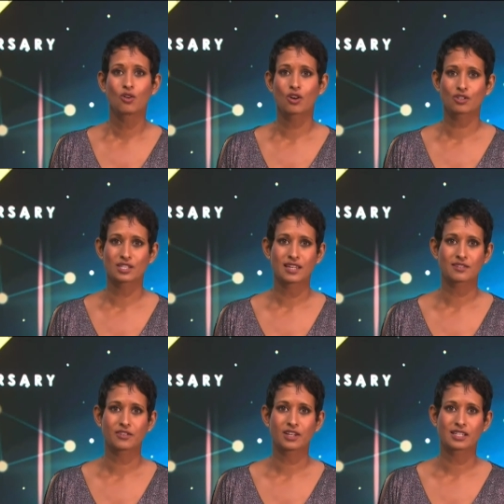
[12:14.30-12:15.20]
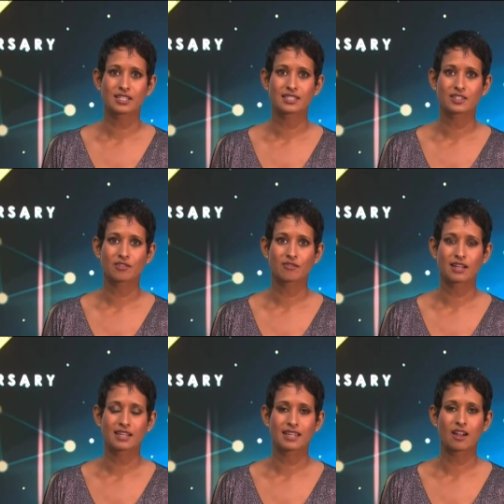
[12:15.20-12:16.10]
or contact finalists
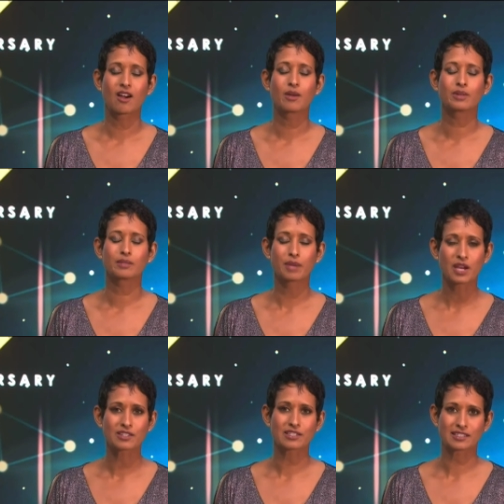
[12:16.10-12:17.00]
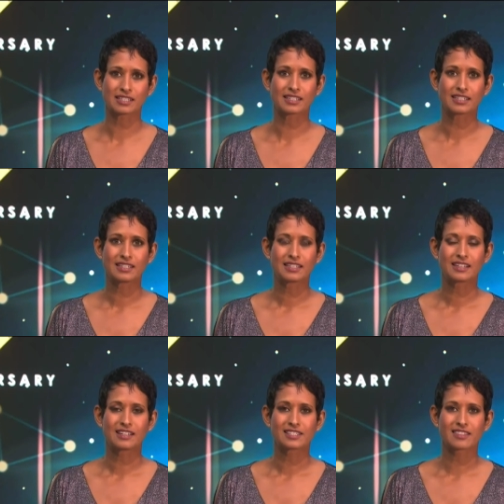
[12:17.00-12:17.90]
directly. I would personally
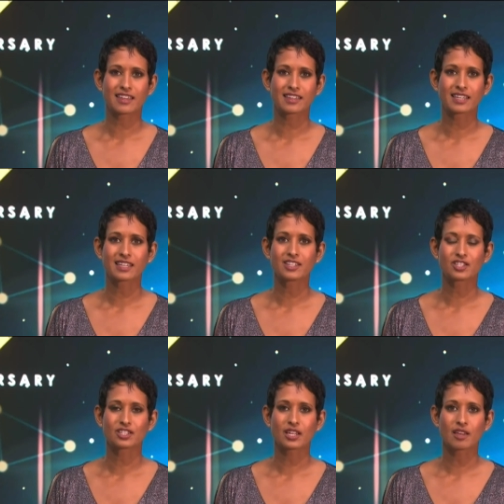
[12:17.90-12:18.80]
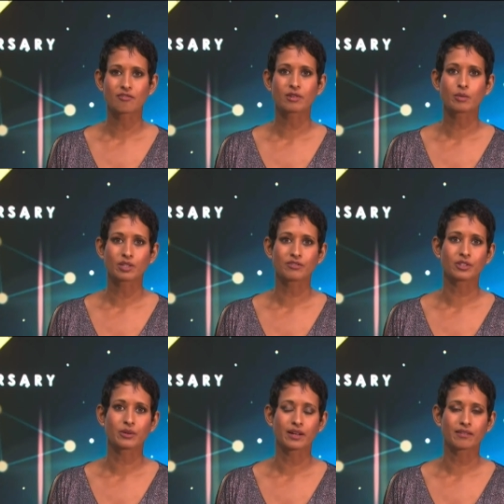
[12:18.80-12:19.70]
like to thank each and every one
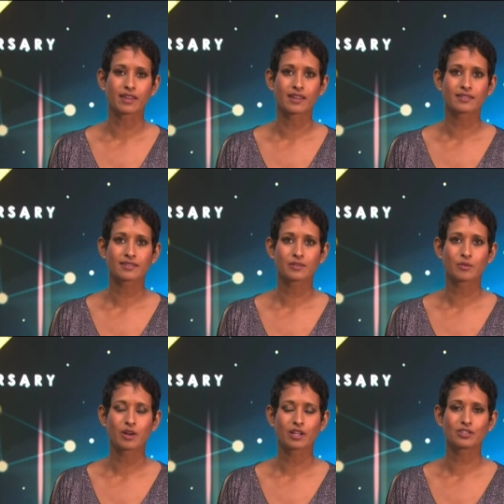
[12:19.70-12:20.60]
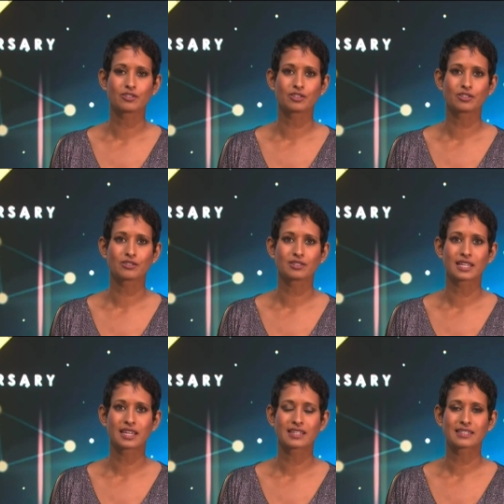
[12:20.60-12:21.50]
of you out there. The work you do
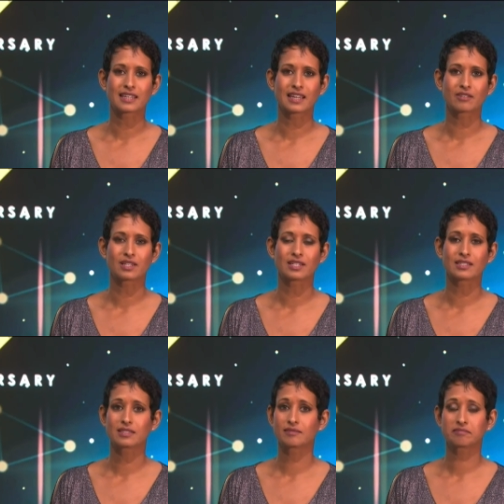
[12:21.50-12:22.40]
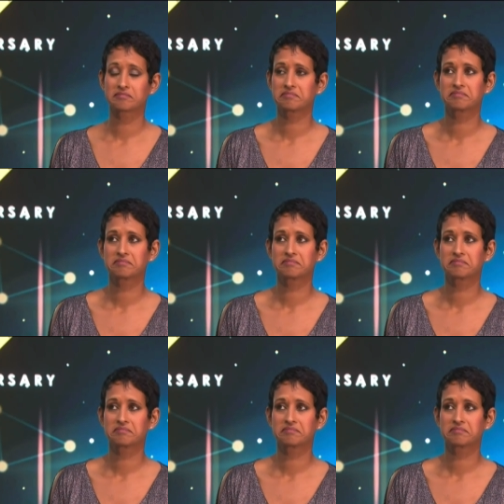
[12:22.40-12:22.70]
day in, day out is